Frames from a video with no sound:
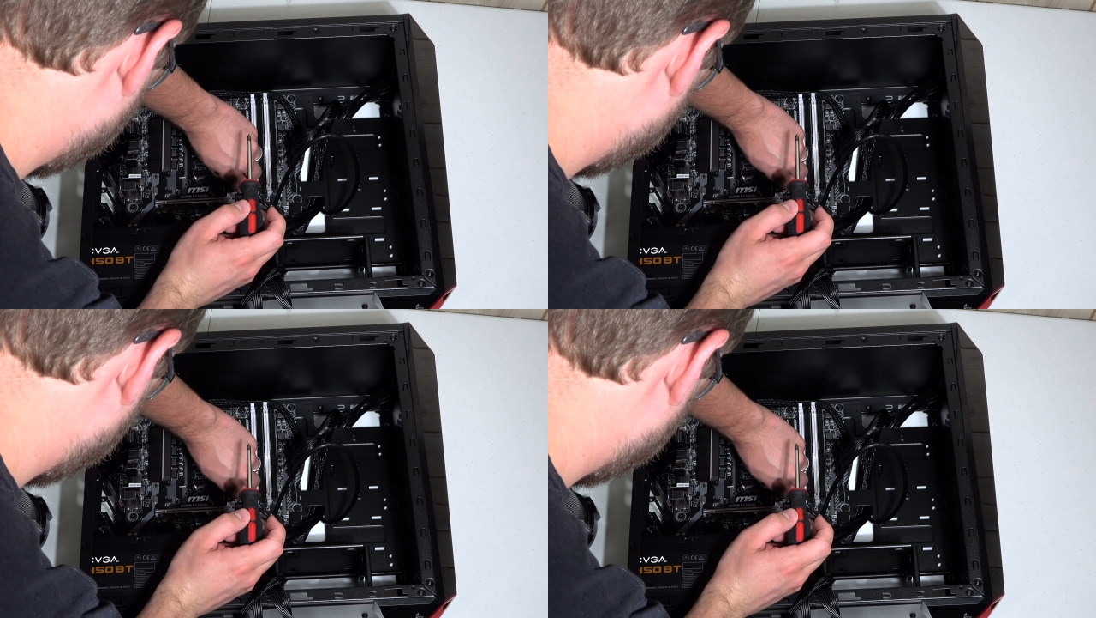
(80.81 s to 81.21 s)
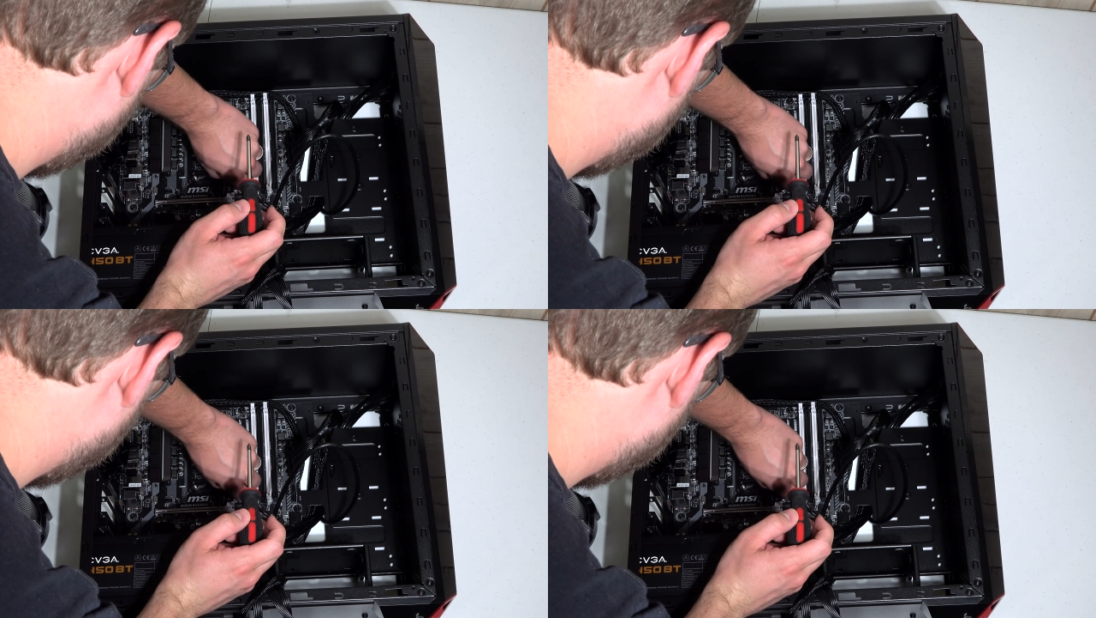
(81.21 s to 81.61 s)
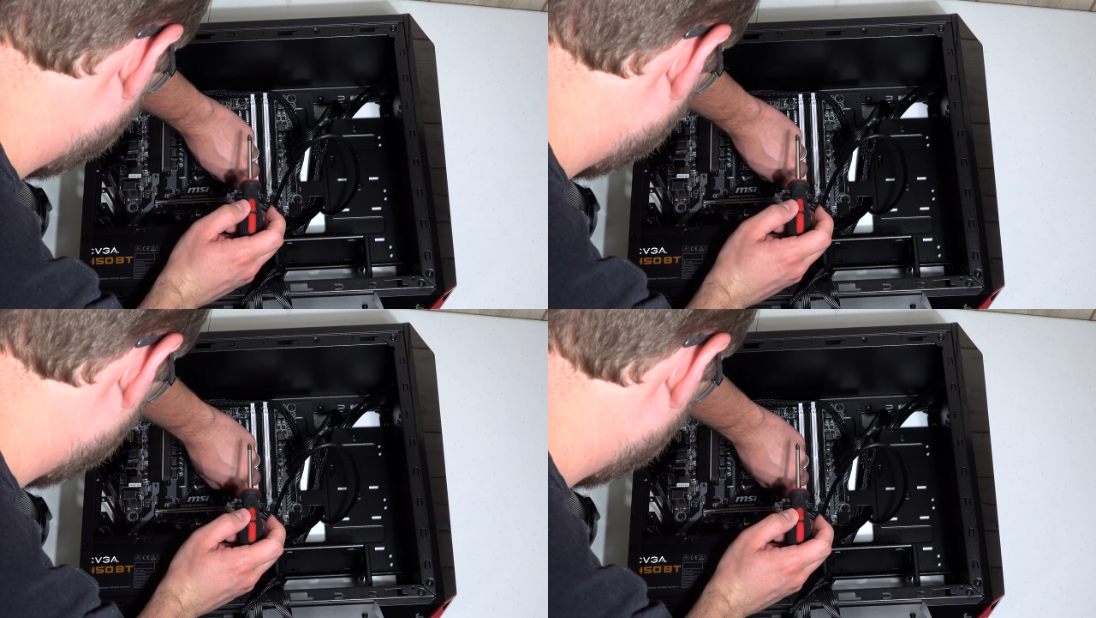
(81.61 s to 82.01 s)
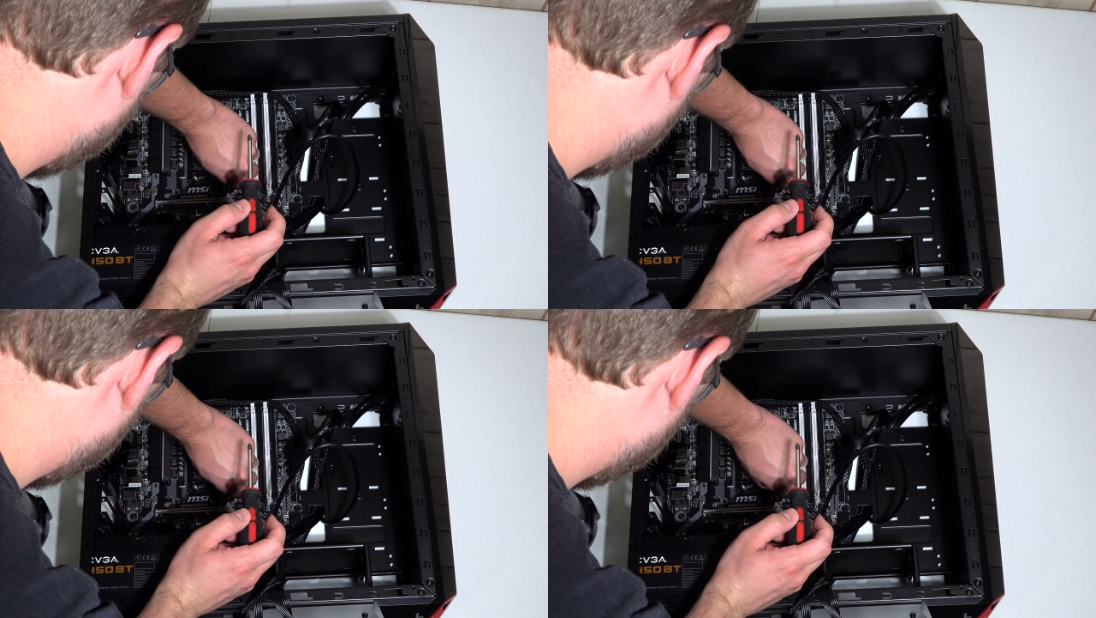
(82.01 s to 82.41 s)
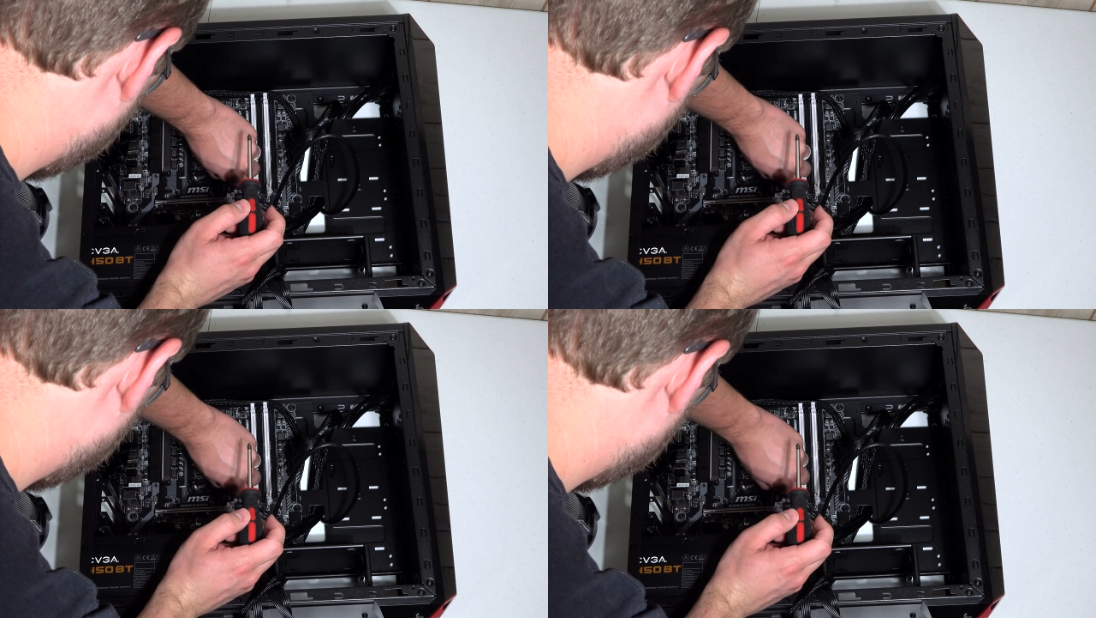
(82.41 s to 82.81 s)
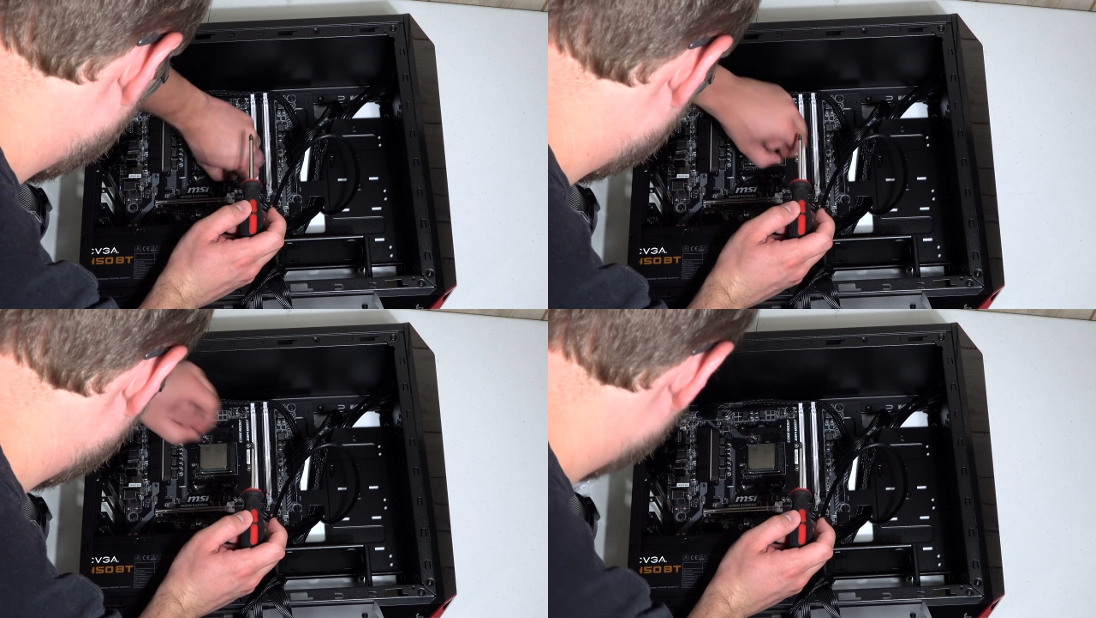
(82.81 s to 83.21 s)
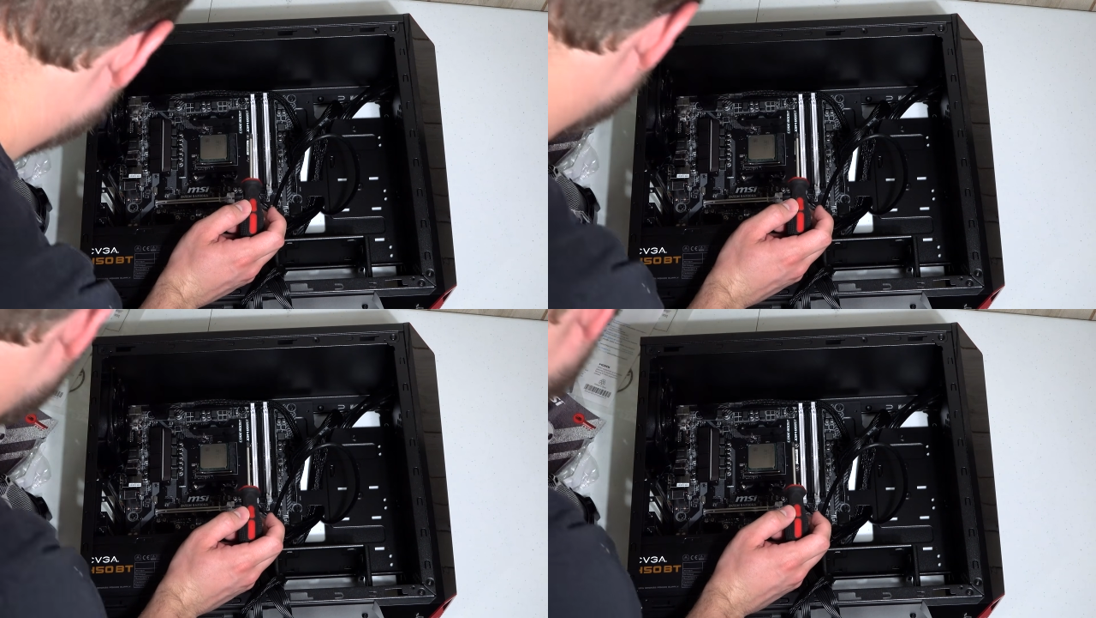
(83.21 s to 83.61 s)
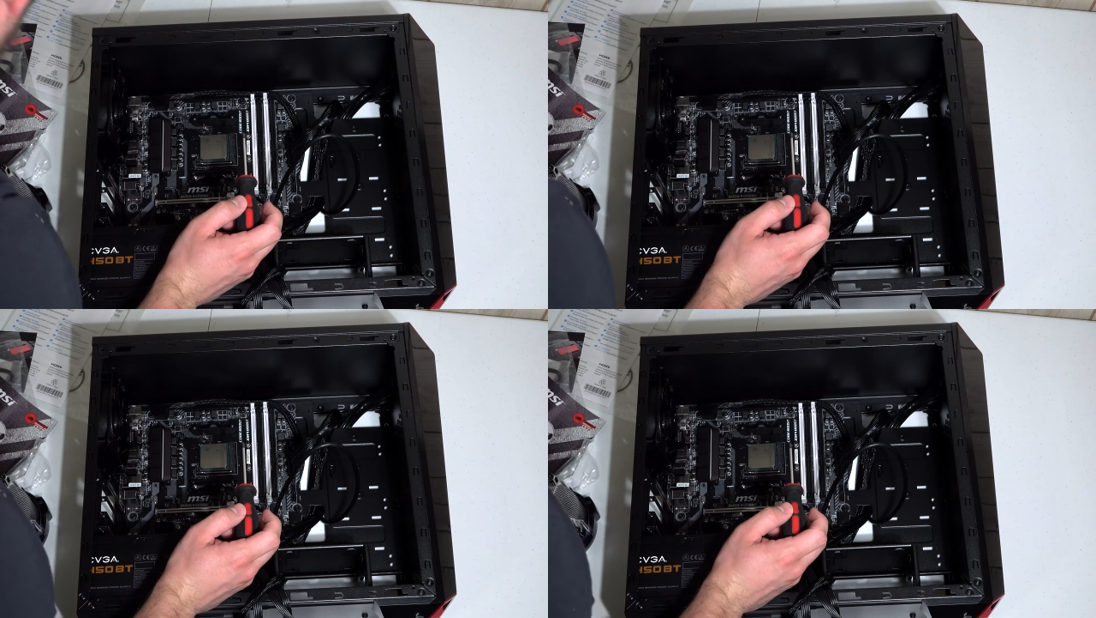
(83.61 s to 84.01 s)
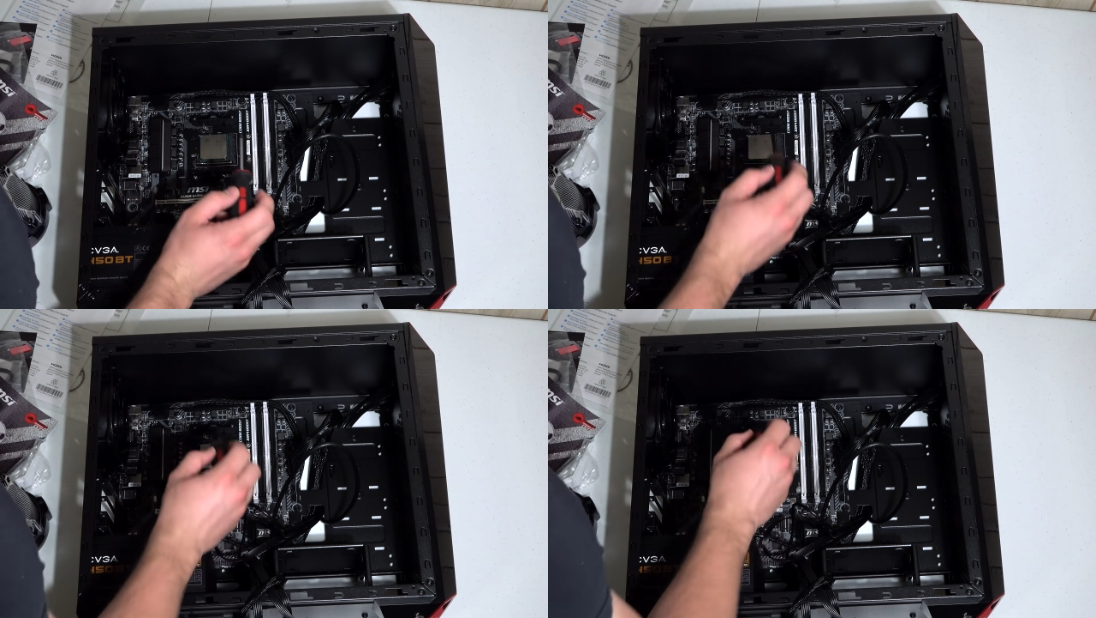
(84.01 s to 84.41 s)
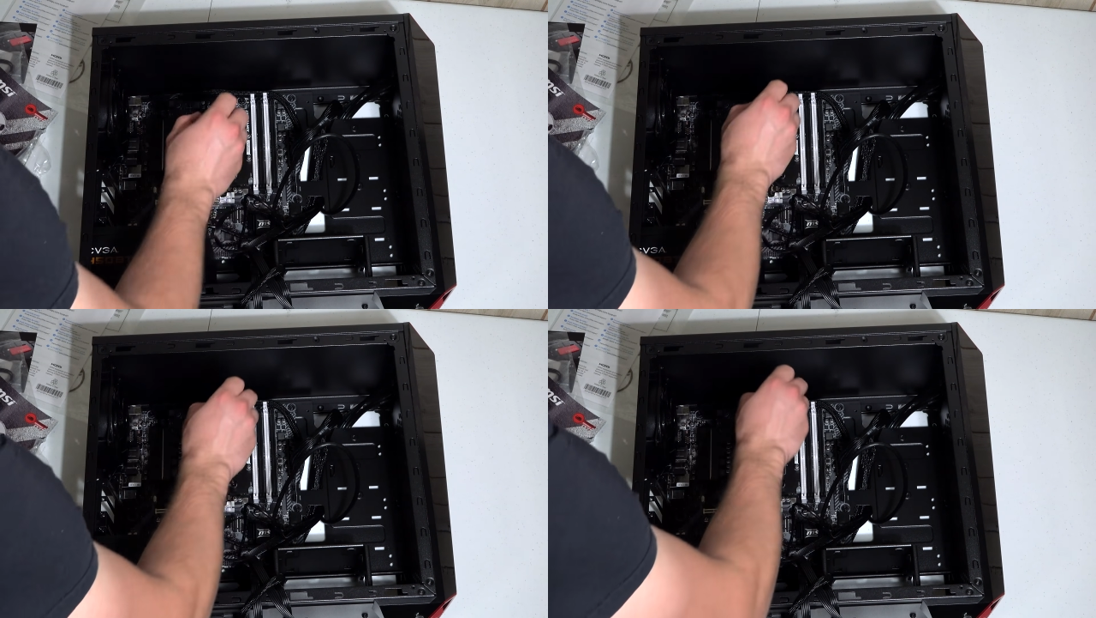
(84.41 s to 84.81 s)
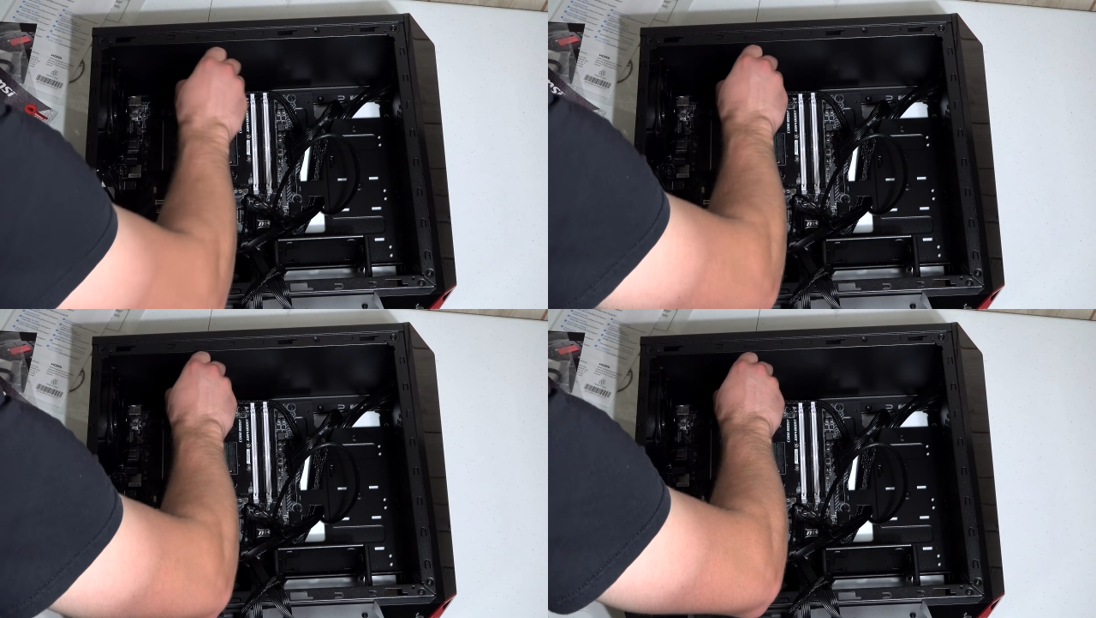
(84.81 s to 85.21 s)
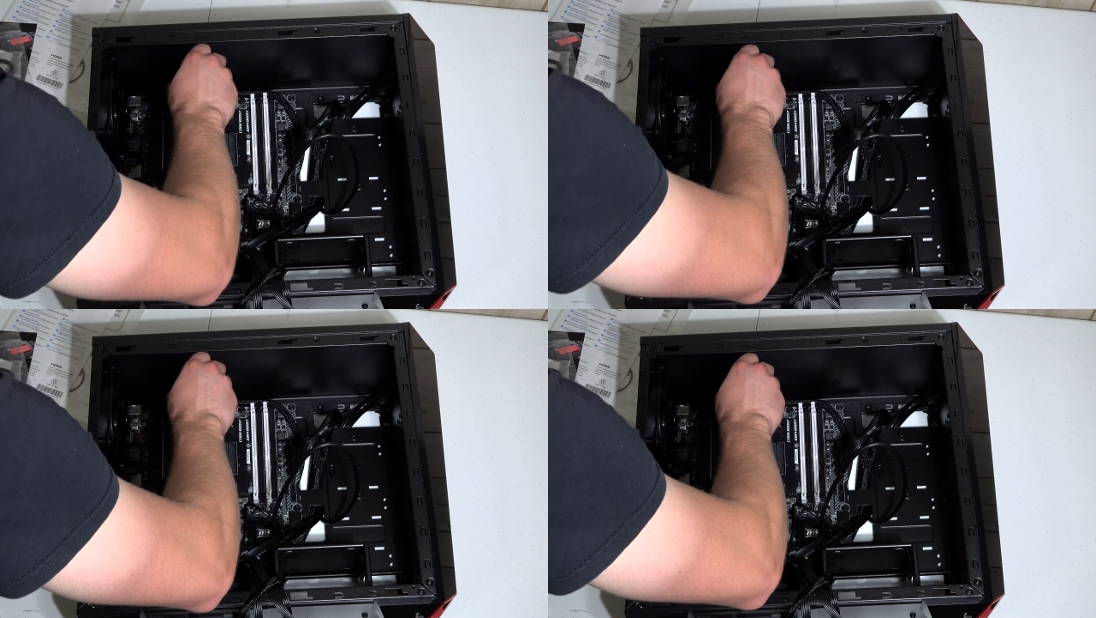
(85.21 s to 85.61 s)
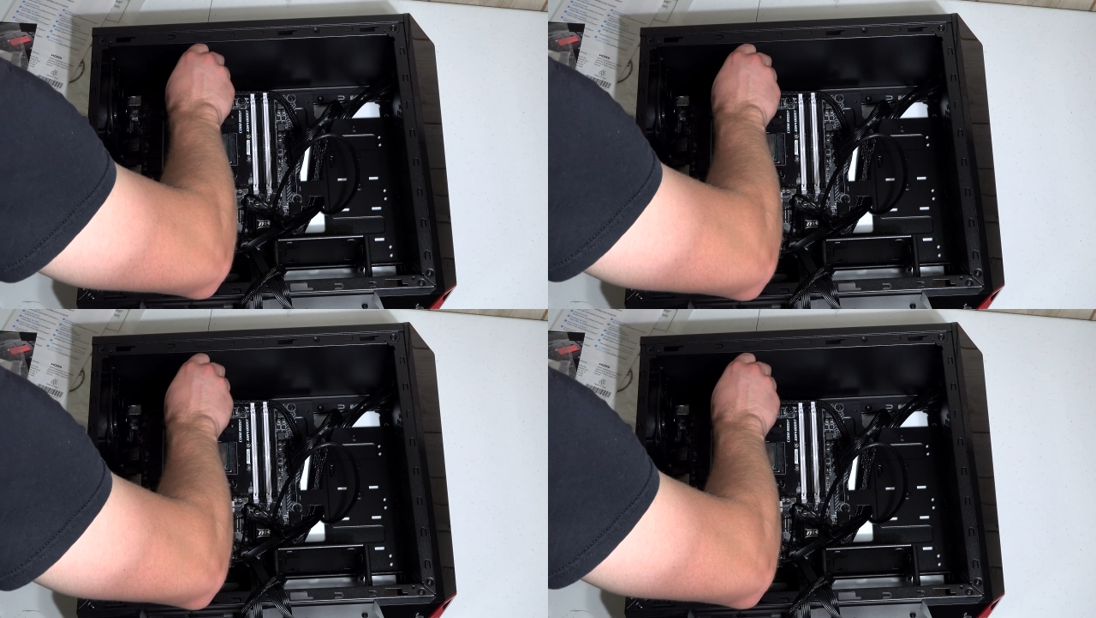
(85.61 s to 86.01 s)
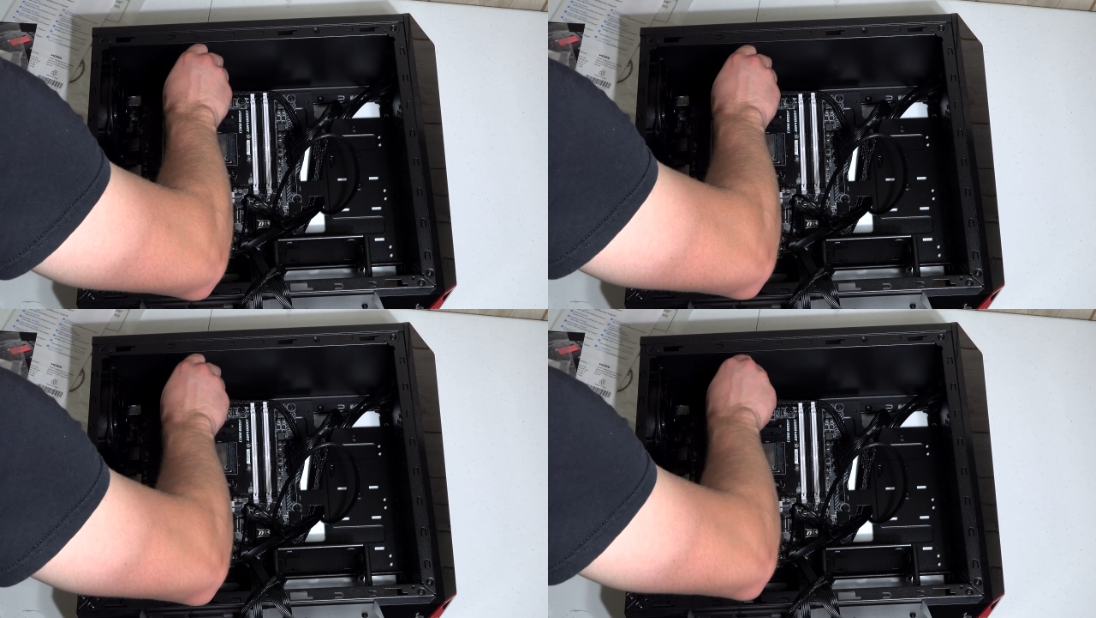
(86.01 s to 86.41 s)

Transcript: No face is visible, so there are no lips to read.